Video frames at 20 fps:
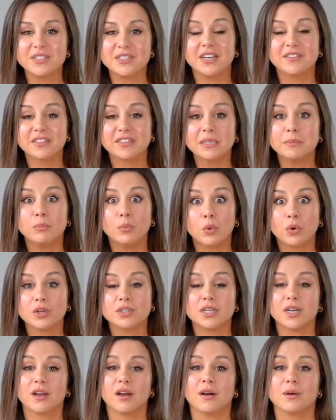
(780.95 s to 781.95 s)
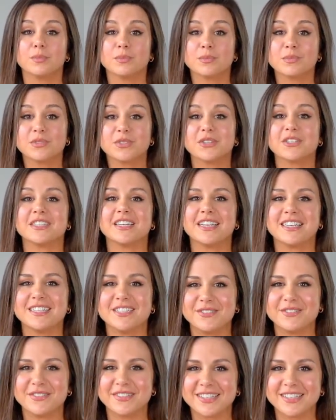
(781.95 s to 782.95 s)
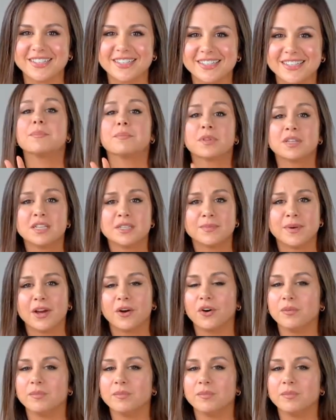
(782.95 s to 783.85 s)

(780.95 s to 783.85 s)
Definitely more to come, so stay tuned. And please, by all